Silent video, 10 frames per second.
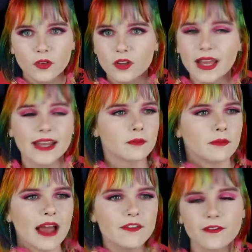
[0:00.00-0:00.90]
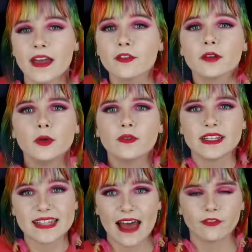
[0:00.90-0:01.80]
Like, my favorite
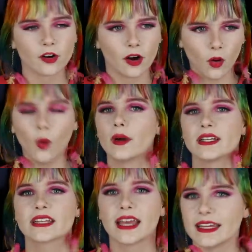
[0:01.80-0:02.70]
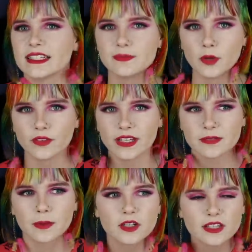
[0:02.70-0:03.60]
movies ever are always kids' movies
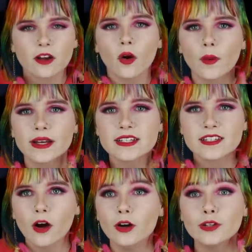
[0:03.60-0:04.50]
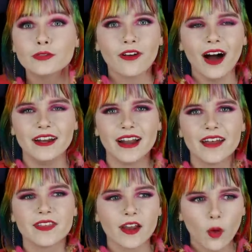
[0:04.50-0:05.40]
because they're always so fun
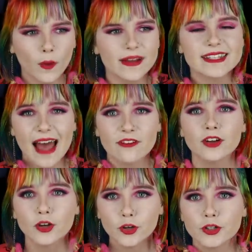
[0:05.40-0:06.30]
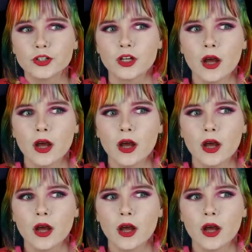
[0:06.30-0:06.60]
and they always have a good